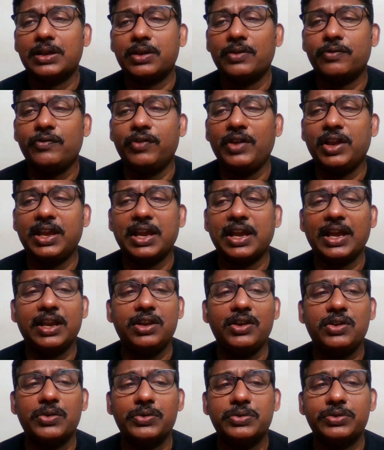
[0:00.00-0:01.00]
We can
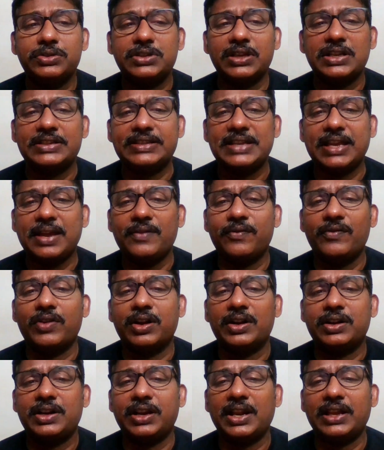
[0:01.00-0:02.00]
use the same
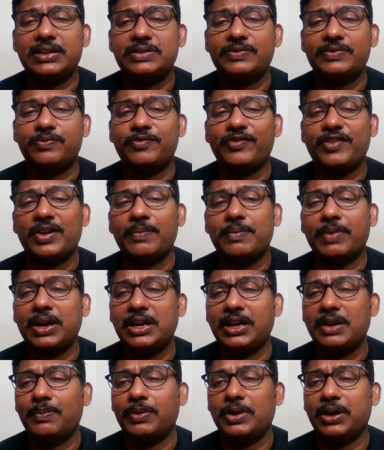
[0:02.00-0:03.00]
vertex for
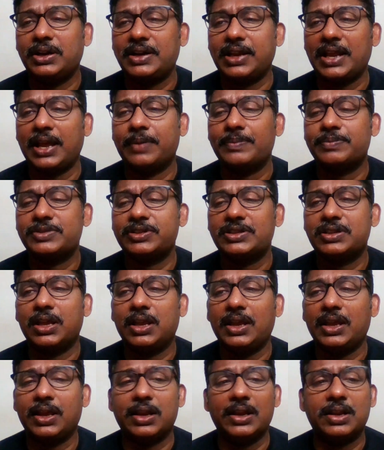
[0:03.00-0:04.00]
multiple times. The
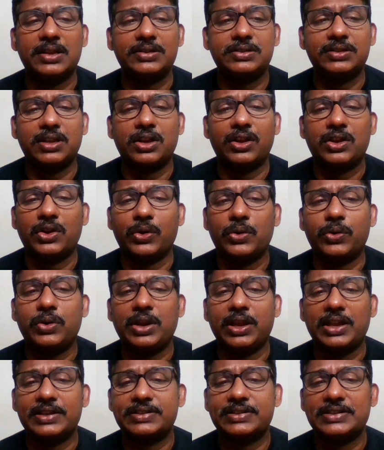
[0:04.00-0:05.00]
Euler circuit
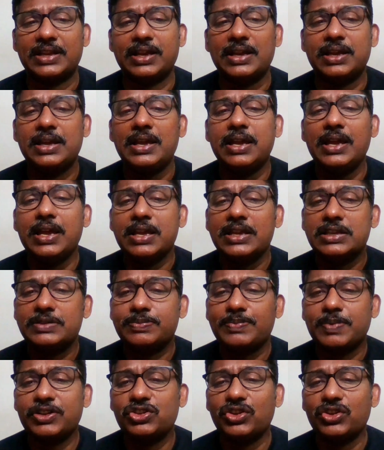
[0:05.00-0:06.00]
is a
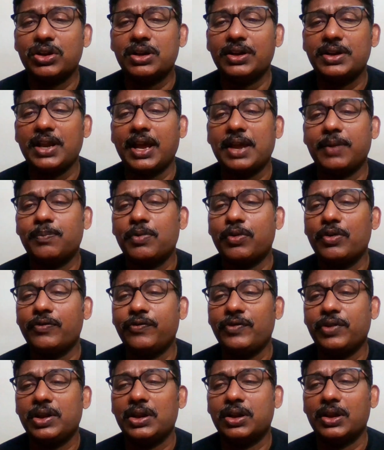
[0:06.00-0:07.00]
special type of
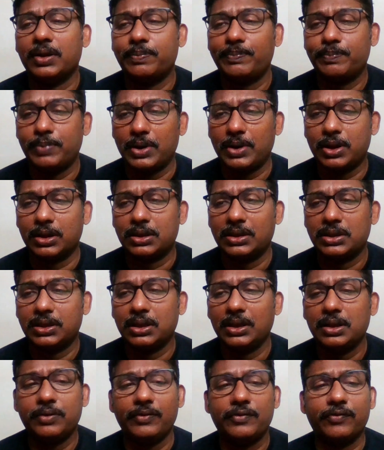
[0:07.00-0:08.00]
Euler path
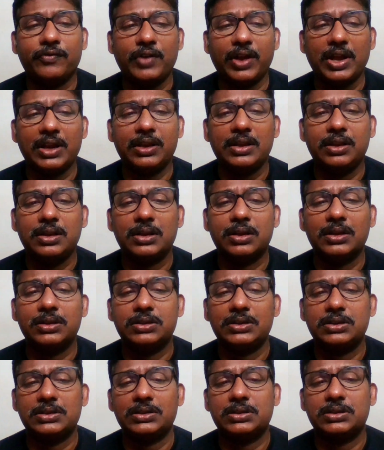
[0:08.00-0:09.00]
when
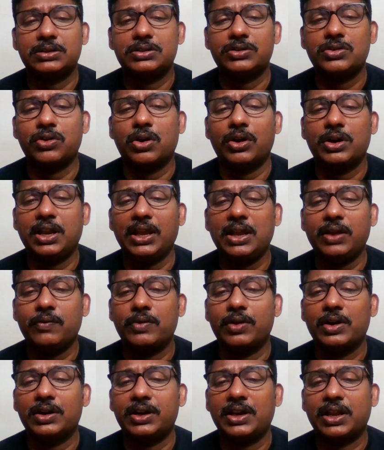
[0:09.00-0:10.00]
the starting
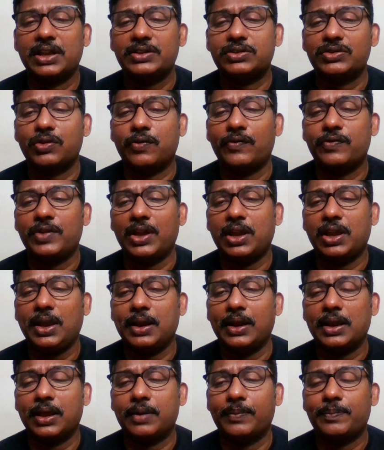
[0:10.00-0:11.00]
vertex of the
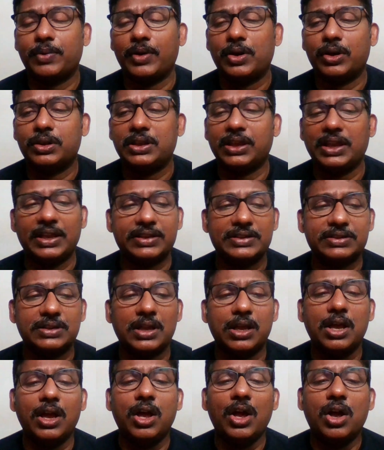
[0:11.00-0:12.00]
Euler path is
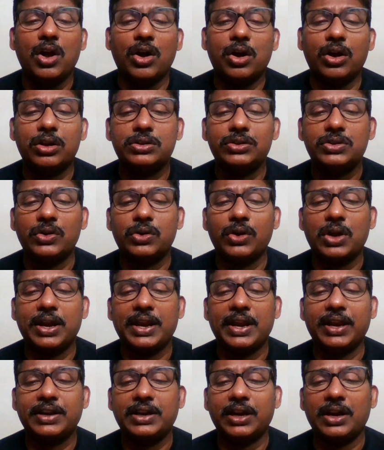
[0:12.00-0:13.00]
also
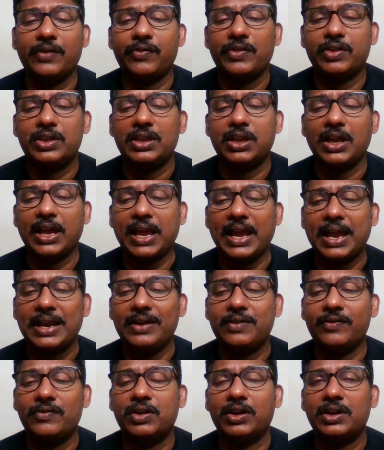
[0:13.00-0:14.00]
connected with the
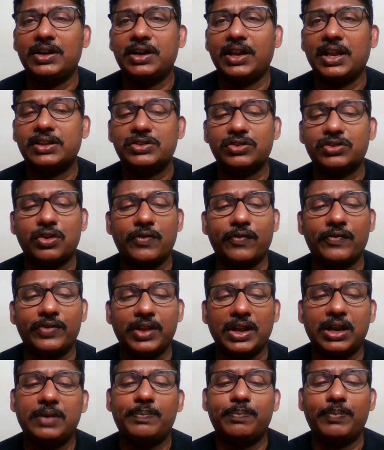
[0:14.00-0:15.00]
end vertex of
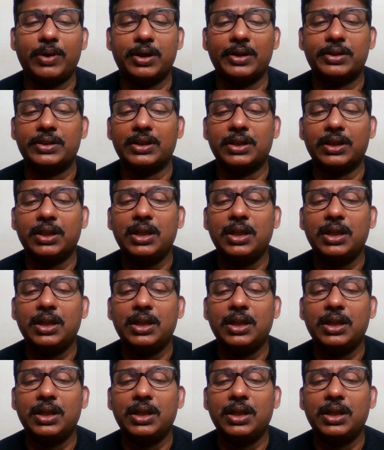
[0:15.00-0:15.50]
that path.